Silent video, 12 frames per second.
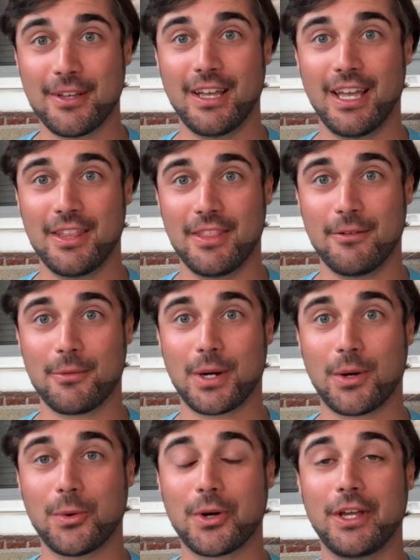the
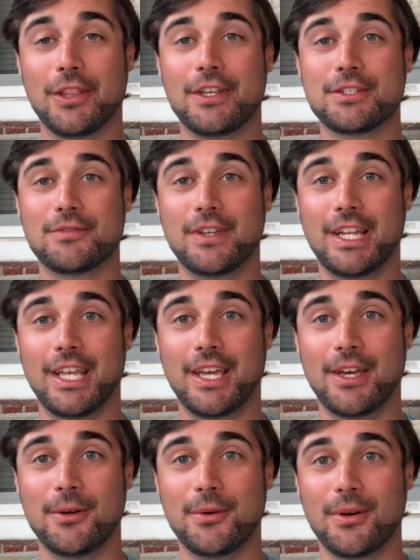recording of this
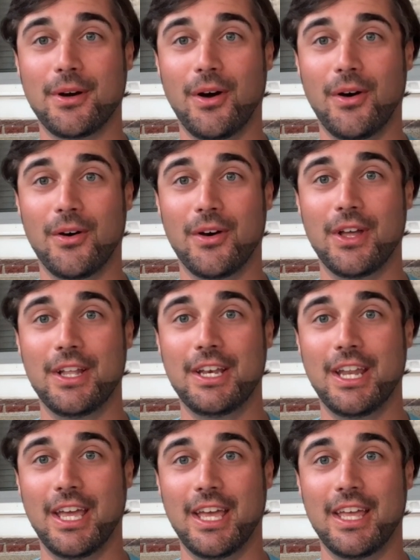video
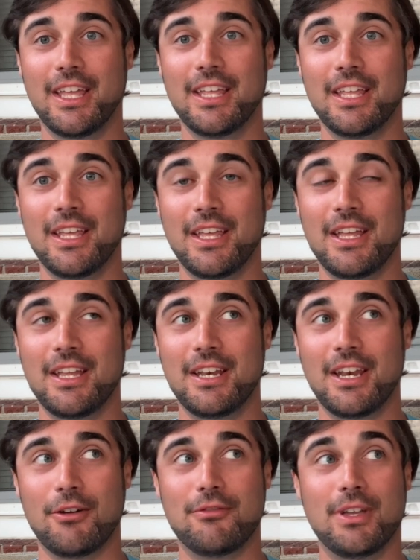on
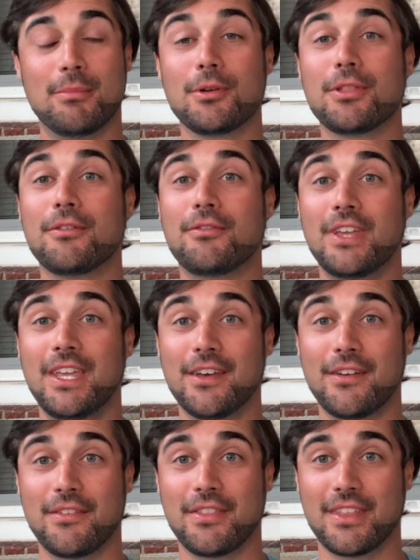November the
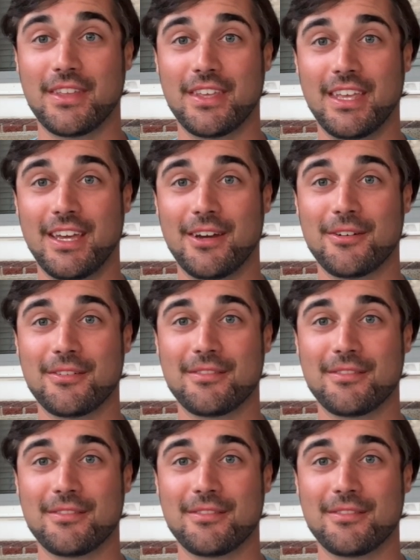5th, yeah,